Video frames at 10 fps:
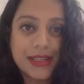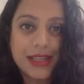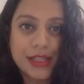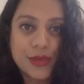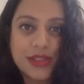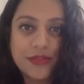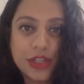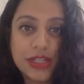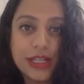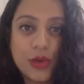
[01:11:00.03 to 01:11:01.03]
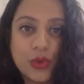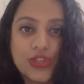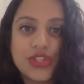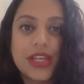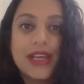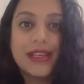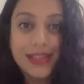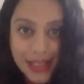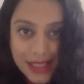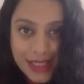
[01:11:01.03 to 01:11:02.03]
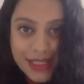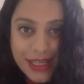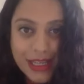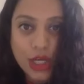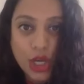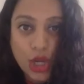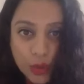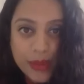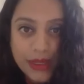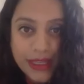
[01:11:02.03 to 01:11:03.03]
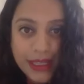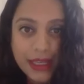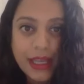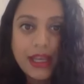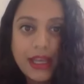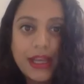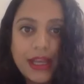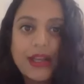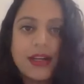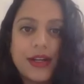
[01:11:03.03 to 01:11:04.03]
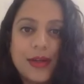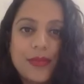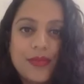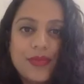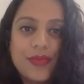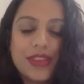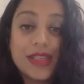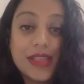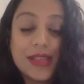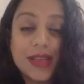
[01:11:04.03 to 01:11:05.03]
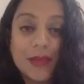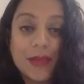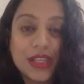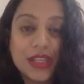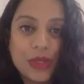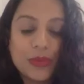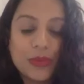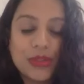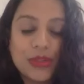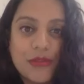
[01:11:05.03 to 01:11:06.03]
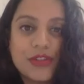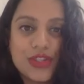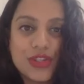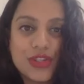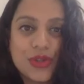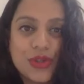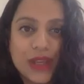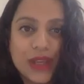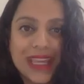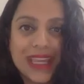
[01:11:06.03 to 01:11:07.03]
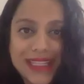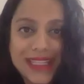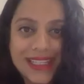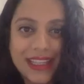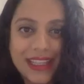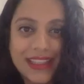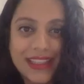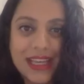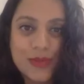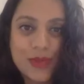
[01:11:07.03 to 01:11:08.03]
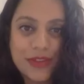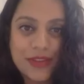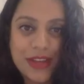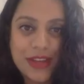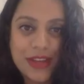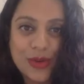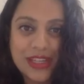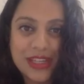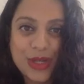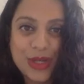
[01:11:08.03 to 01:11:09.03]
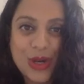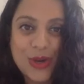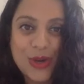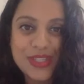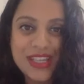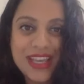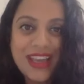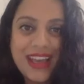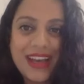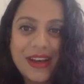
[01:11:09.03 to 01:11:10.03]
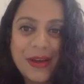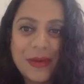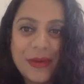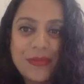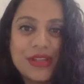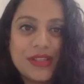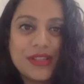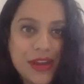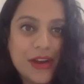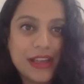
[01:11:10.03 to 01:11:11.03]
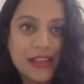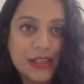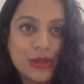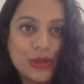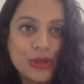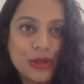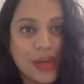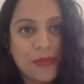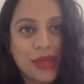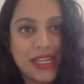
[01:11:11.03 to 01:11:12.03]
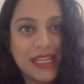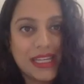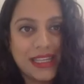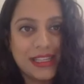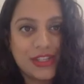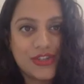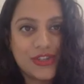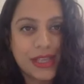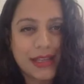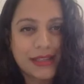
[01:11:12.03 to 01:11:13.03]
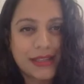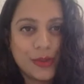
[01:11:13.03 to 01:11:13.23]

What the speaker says: Index was officially launched yesterday globally. This is something that we would love to do in India, and that is one of our long-term goals. But Sarah, I think you could jump in here to just add